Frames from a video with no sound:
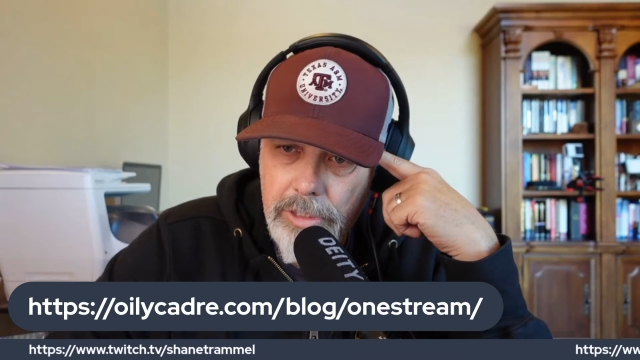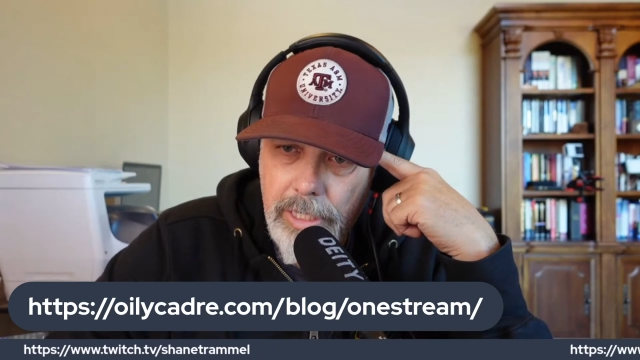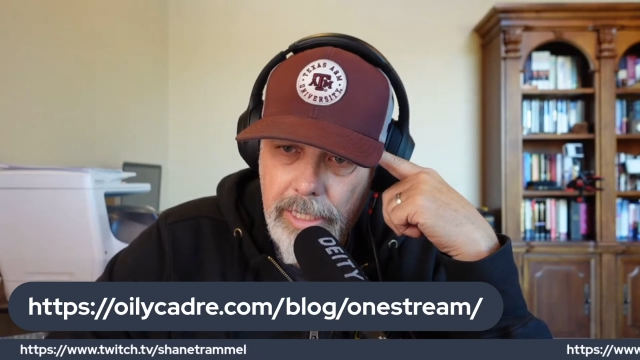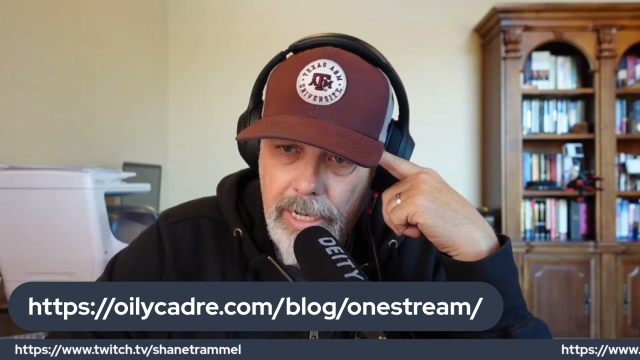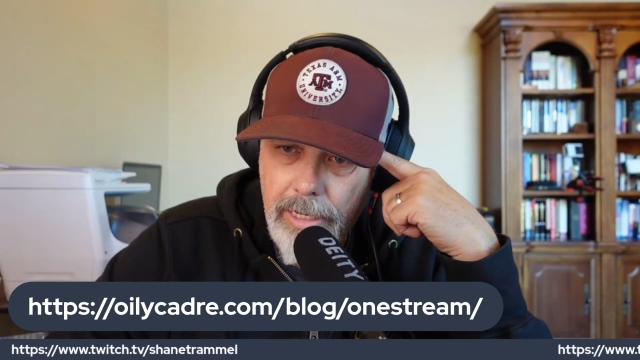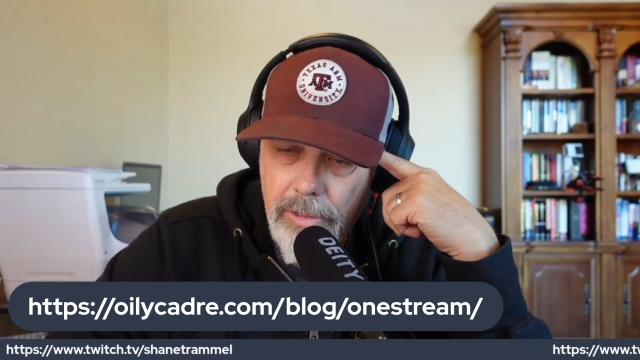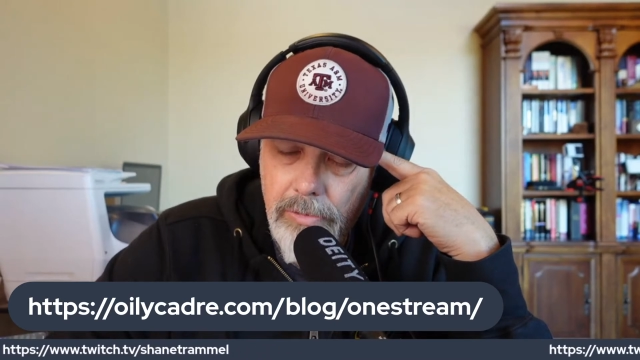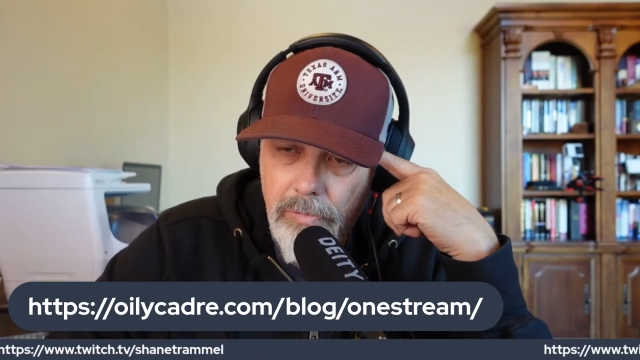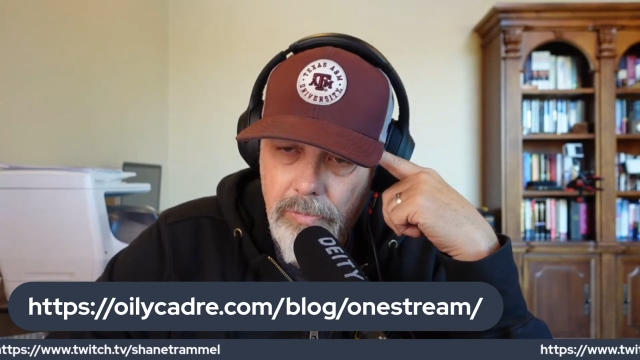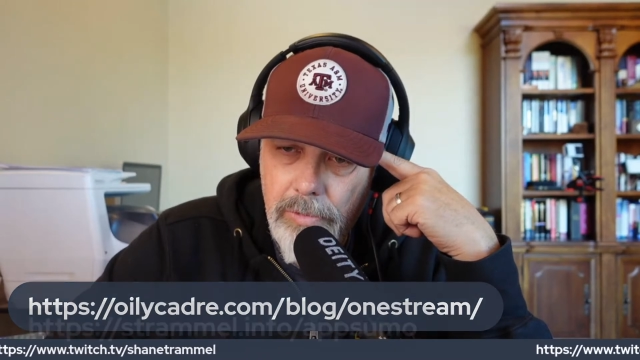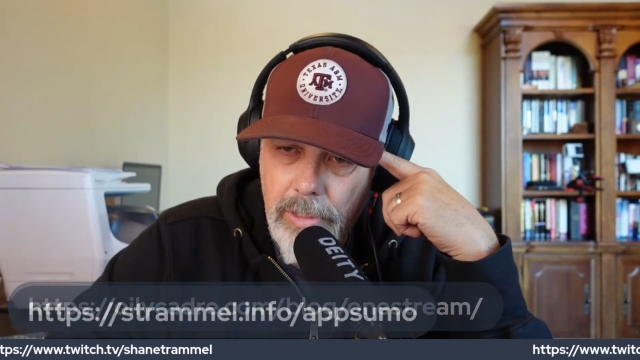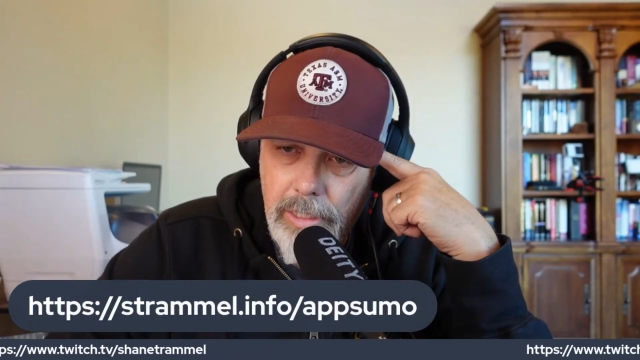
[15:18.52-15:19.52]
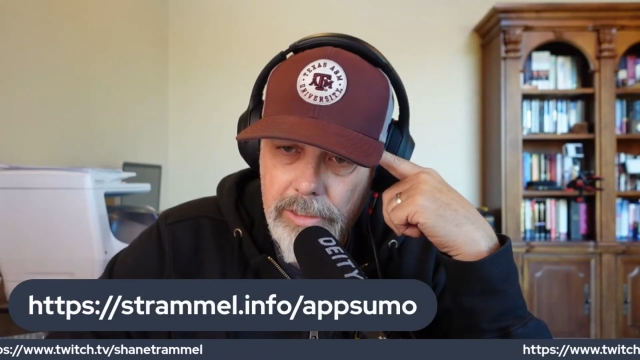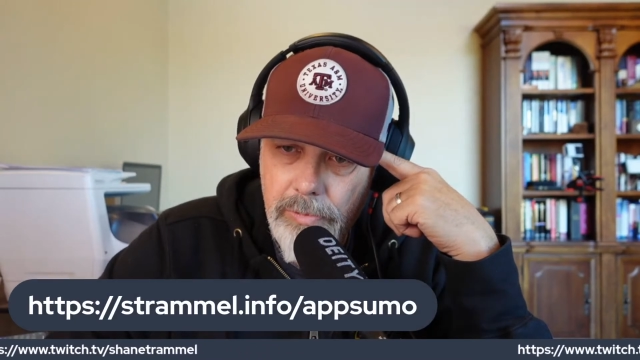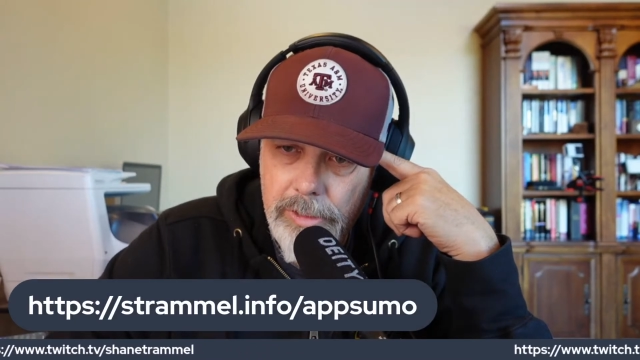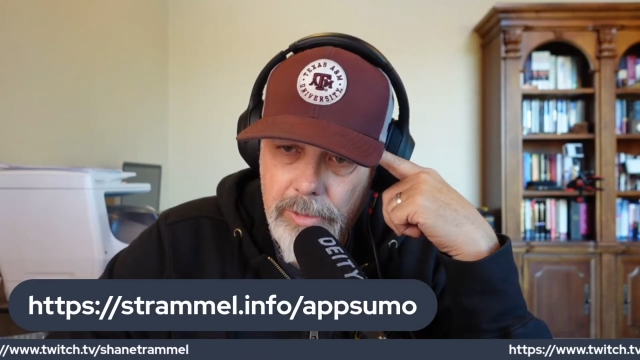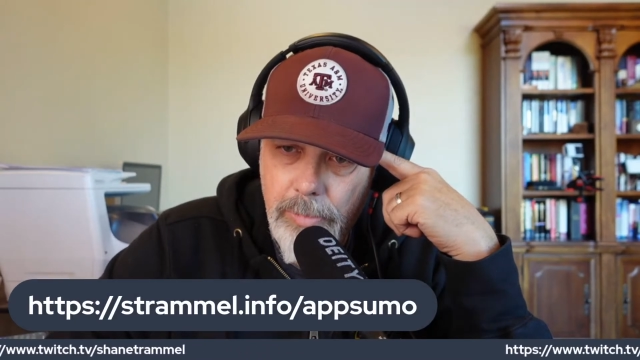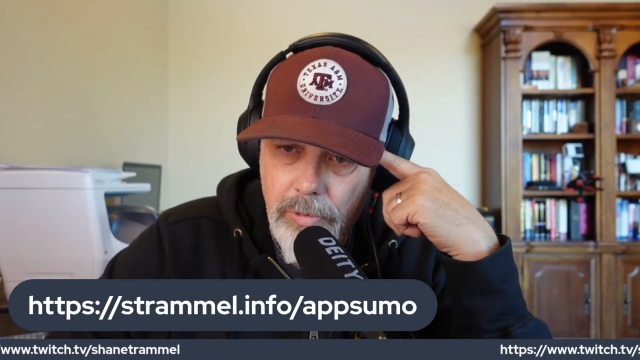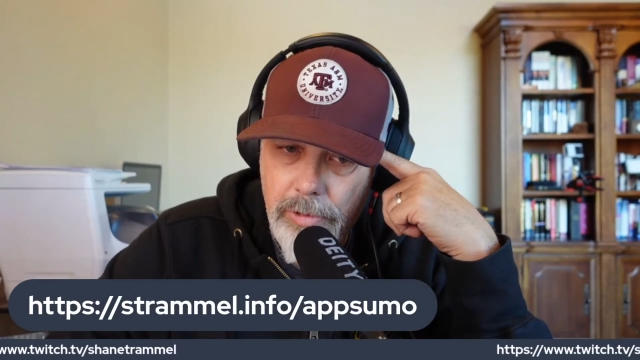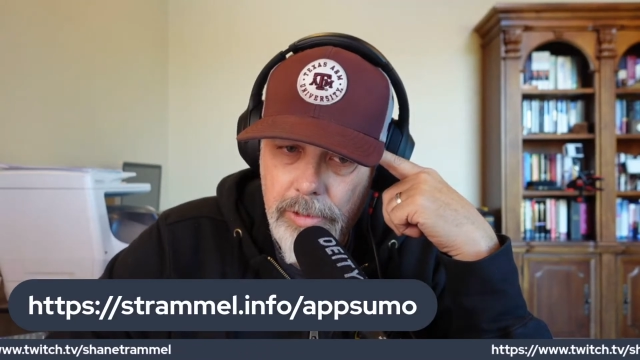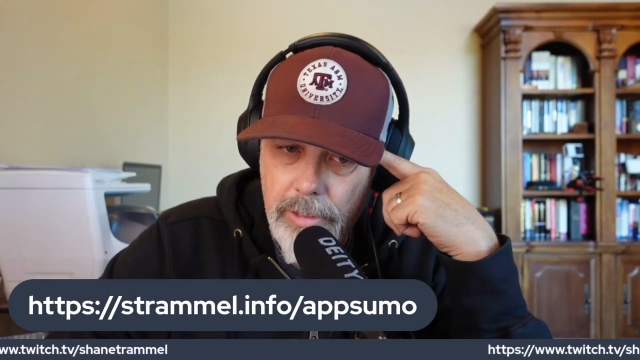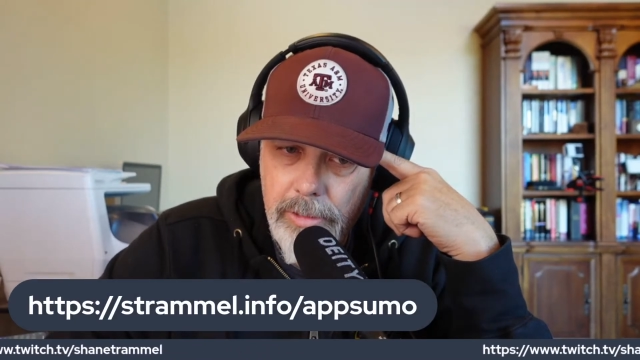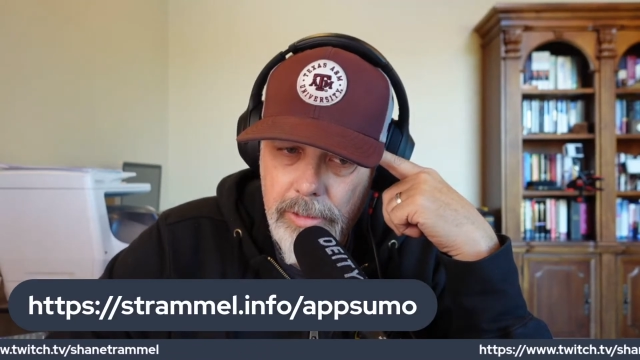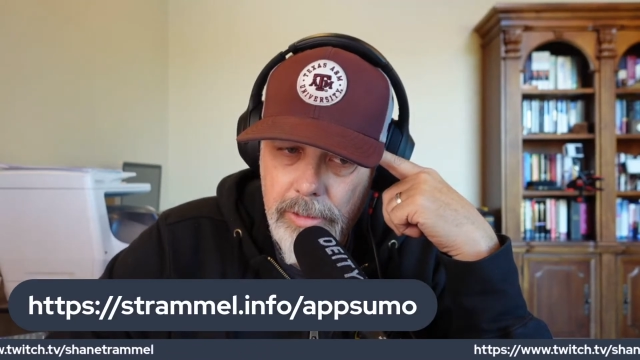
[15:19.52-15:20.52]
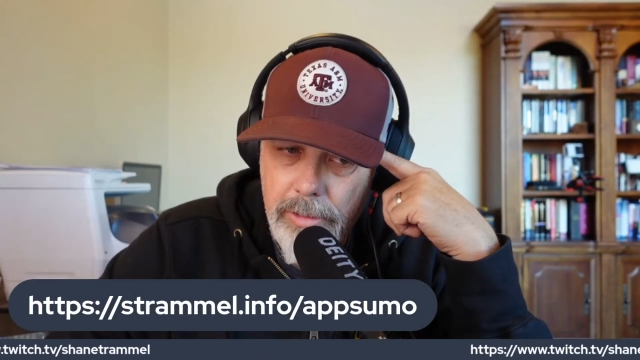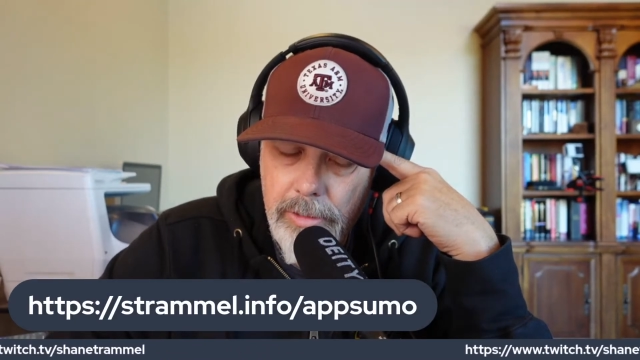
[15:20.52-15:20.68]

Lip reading: check out Switchboard.